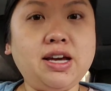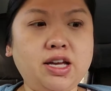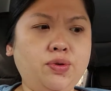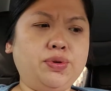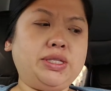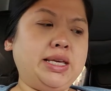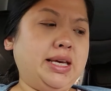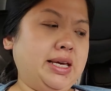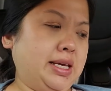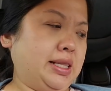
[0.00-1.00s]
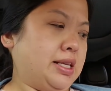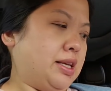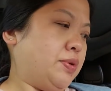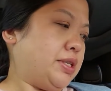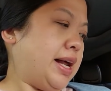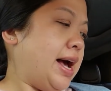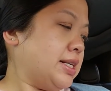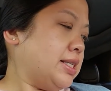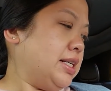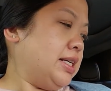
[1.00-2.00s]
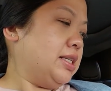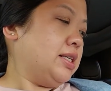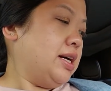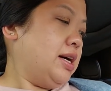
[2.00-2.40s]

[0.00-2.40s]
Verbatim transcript: And it was saying that there was an accident